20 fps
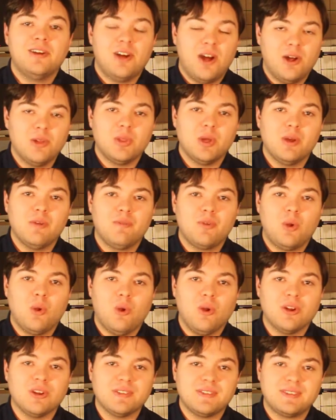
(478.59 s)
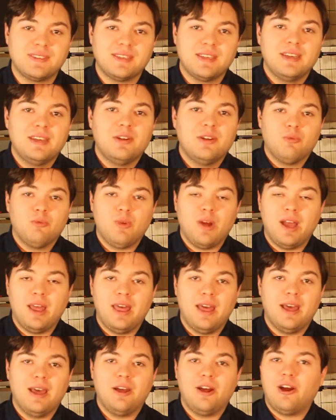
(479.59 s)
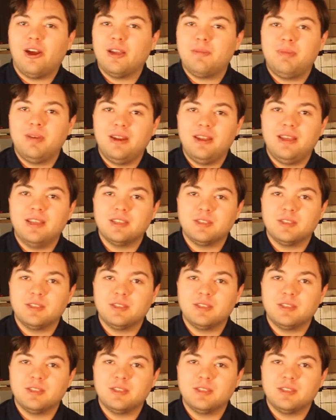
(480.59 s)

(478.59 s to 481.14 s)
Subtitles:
Although, of course, R.A.P.D.